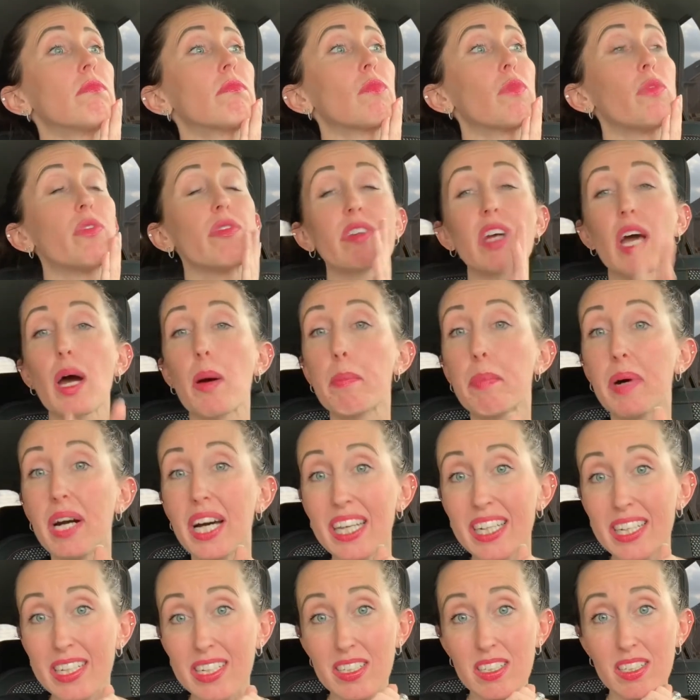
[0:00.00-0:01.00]
We've got
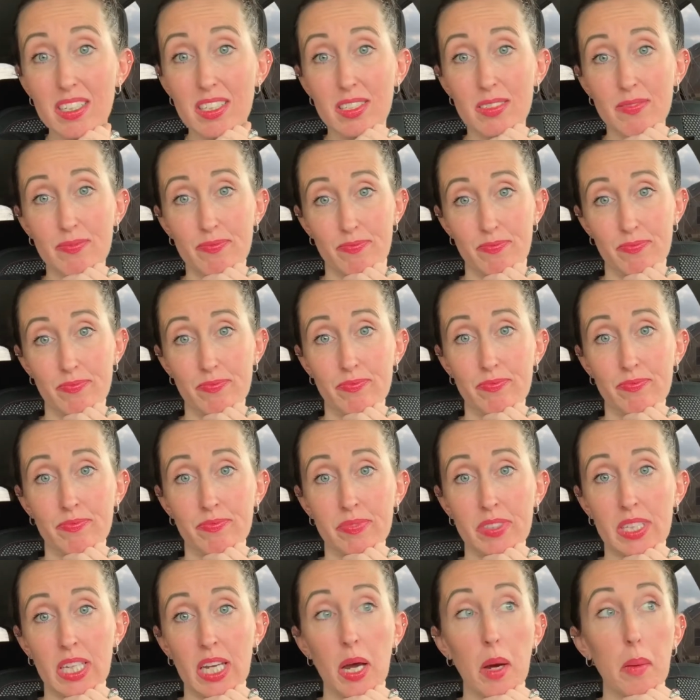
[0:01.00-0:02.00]
bunnies
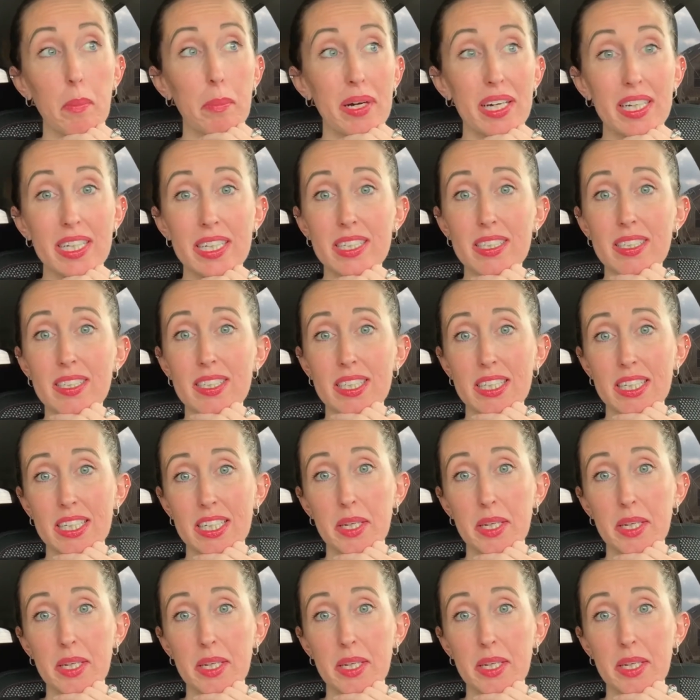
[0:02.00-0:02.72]
that